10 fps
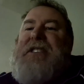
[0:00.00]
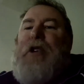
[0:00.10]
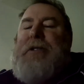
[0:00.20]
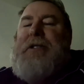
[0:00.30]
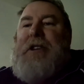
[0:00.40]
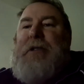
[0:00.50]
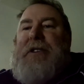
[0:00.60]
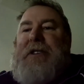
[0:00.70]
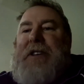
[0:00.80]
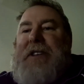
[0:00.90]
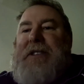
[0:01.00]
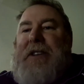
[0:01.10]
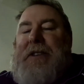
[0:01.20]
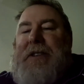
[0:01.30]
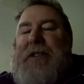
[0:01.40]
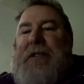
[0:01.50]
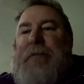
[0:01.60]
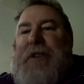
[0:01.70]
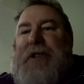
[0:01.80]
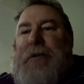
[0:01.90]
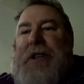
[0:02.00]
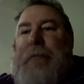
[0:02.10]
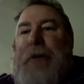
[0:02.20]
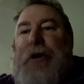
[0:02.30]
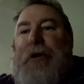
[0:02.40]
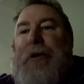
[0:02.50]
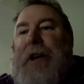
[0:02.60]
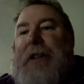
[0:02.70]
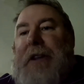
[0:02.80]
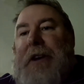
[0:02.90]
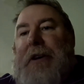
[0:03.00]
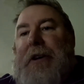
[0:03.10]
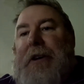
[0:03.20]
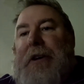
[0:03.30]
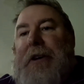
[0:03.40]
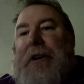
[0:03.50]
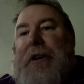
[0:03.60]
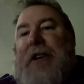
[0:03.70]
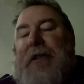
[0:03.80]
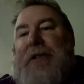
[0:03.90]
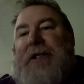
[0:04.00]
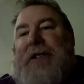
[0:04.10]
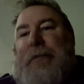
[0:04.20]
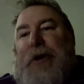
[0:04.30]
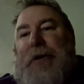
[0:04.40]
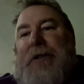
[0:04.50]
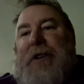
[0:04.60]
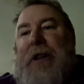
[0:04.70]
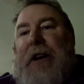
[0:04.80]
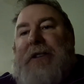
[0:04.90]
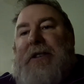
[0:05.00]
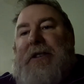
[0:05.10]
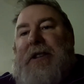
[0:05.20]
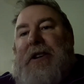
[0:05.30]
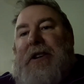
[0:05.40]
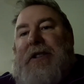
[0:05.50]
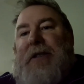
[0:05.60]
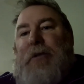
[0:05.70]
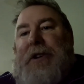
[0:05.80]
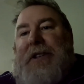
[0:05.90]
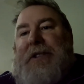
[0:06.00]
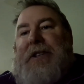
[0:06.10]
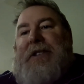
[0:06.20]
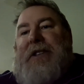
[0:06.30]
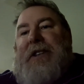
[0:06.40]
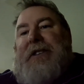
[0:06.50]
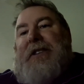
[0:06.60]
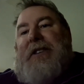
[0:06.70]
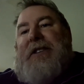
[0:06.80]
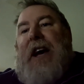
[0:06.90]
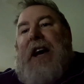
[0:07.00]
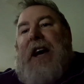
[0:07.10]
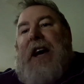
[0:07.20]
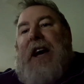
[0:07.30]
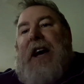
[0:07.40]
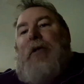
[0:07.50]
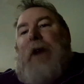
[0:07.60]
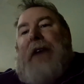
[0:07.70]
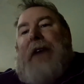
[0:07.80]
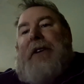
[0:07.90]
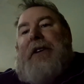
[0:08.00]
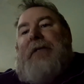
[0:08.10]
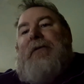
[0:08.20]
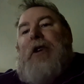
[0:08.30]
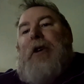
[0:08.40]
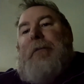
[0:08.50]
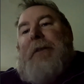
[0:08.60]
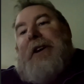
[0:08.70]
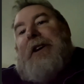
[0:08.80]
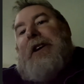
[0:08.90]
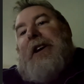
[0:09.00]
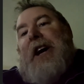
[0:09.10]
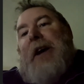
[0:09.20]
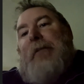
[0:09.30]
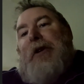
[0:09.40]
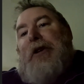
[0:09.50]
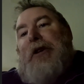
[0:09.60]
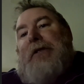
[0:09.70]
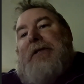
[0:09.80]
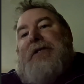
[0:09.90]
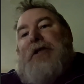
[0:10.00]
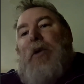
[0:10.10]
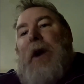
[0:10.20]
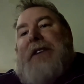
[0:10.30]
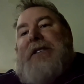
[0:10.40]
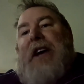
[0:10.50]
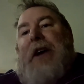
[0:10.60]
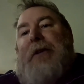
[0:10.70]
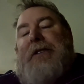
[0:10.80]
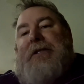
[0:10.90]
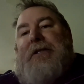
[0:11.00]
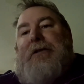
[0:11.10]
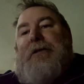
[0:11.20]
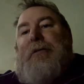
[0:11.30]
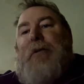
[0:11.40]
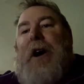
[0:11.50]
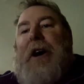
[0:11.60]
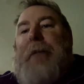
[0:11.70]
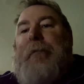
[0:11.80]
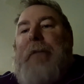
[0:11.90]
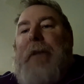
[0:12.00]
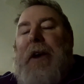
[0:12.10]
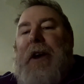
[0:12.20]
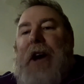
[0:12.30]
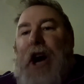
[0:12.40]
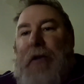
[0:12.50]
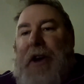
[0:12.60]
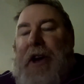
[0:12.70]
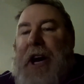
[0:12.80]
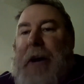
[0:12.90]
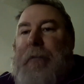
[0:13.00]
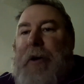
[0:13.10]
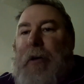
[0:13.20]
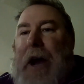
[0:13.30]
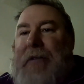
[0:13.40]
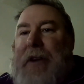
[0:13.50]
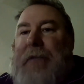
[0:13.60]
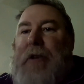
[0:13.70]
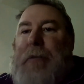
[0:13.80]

all to do with the distance between the moon and the Earth. So because the moon's closer to the Earth than what it is to the sun, the gravity from the Earth is always going to overcome the gravity from the sun.